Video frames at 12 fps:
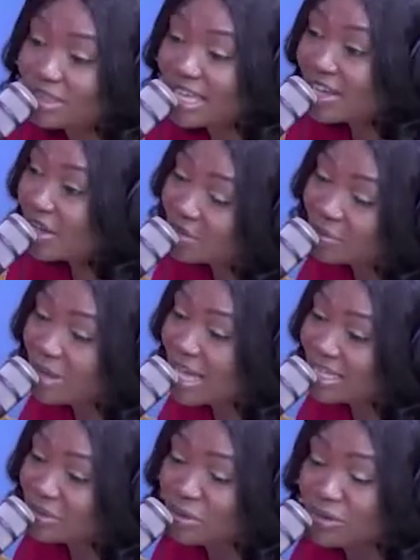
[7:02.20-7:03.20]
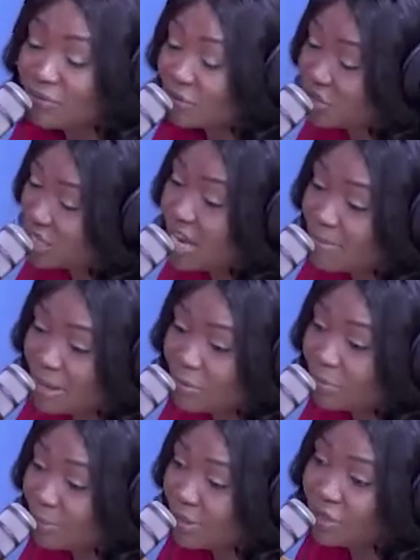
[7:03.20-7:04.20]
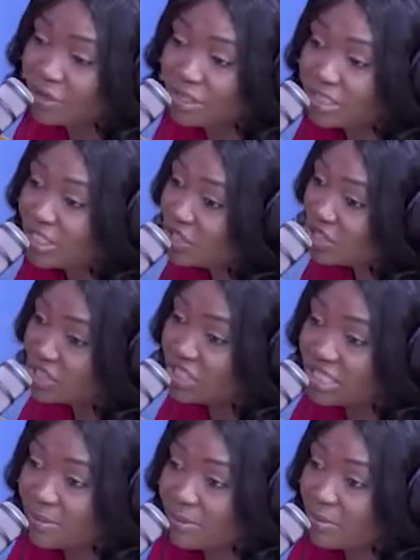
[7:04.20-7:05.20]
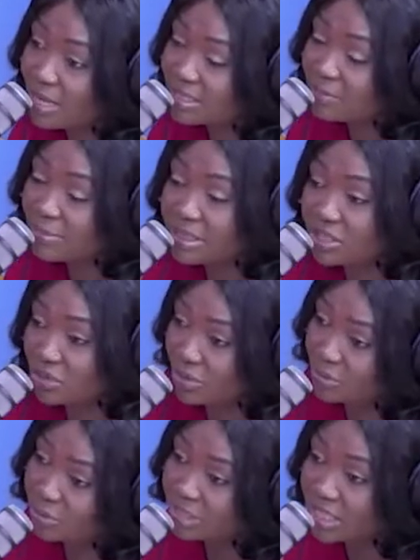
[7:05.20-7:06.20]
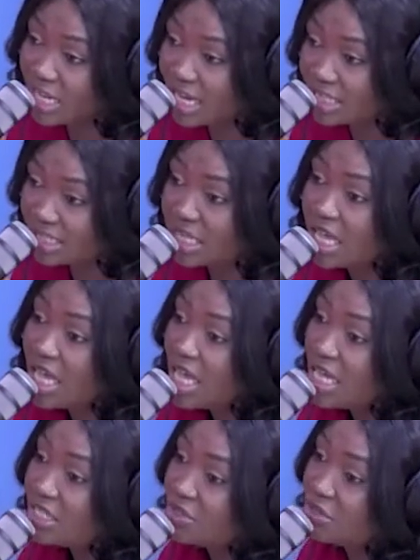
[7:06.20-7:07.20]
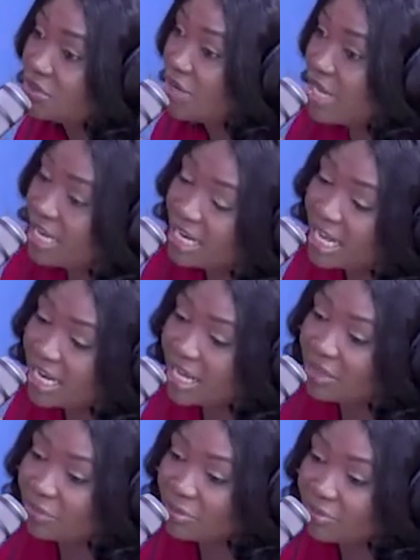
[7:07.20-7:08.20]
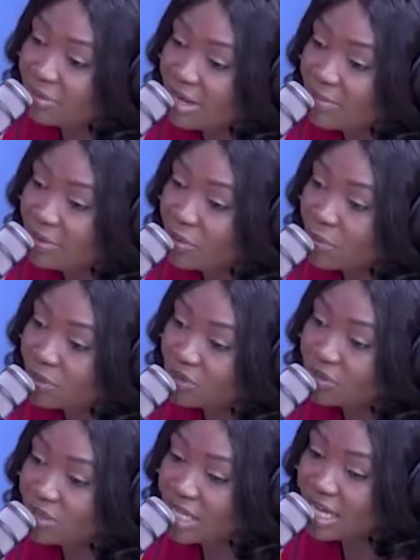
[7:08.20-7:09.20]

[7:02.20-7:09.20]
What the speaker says: you think otherwise, or if you share my opinion, you could just send me a WhatsApp message 0818-008-9933. Let me know what you